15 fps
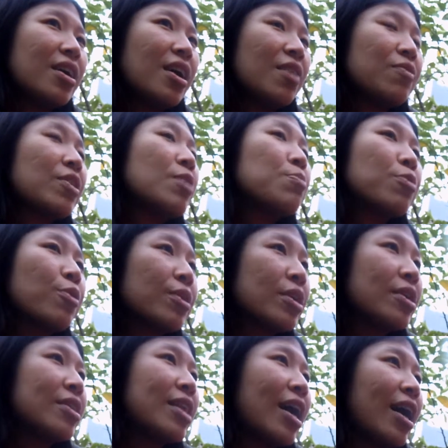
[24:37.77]
Every
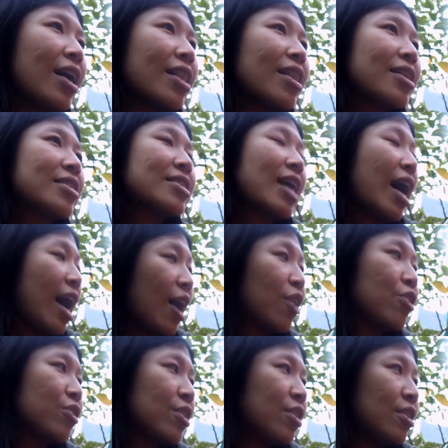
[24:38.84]
employee that's
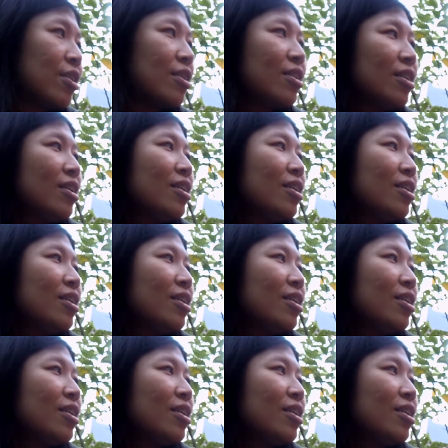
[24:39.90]
hired here,